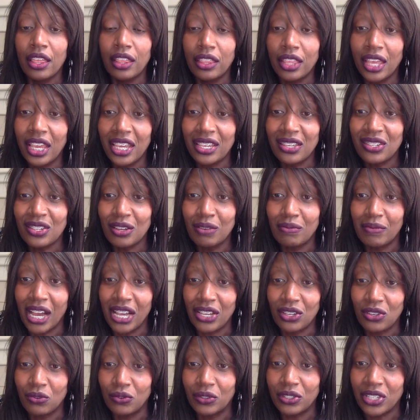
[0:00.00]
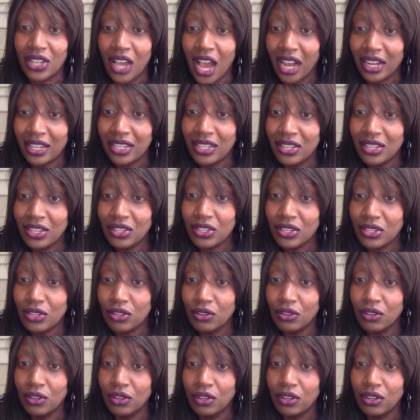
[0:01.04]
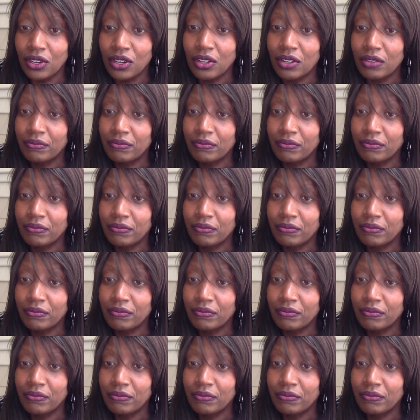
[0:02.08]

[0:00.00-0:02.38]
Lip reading: Thank you so much. We'll talk to you soon.